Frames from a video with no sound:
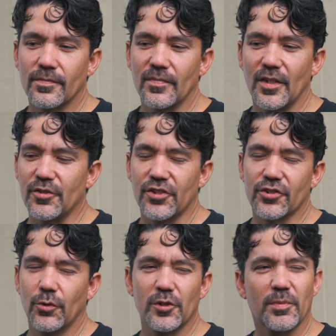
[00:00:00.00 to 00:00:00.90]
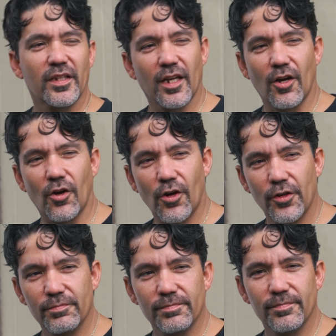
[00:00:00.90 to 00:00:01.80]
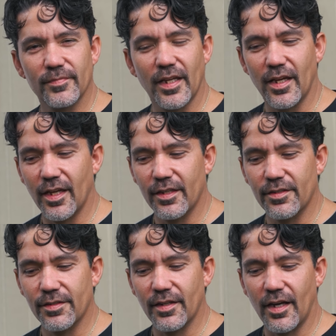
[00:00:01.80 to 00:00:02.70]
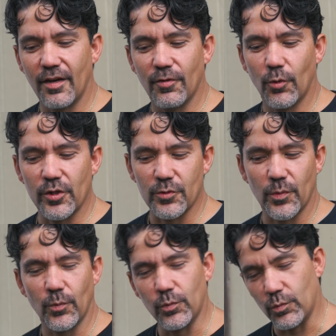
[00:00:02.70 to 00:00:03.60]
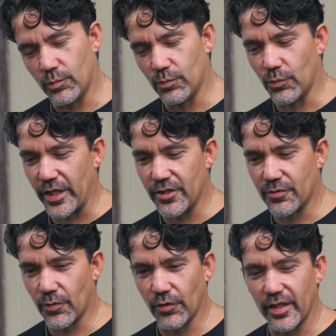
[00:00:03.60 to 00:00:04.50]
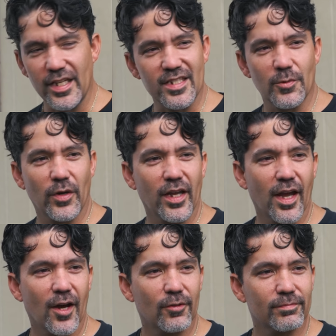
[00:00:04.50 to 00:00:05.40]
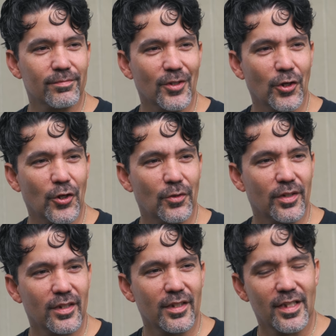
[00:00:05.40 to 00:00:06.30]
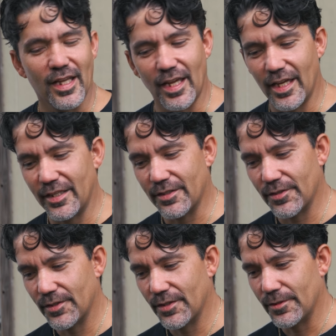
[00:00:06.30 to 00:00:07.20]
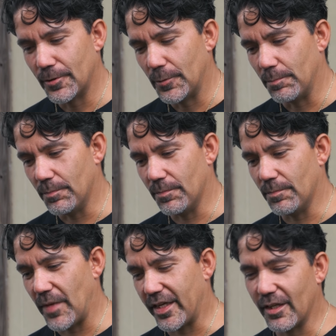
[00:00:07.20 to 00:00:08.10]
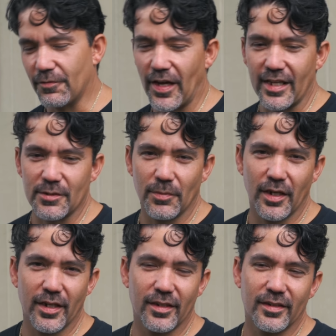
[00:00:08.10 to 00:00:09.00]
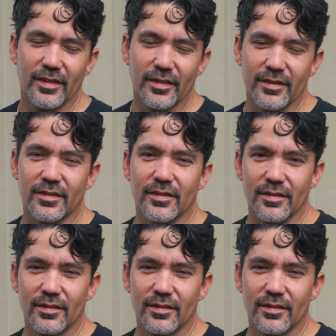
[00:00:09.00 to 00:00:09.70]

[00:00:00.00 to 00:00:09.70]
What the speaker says: it's just always been kind of hard. And I've always reached for the easy way out, you know? And making fast money is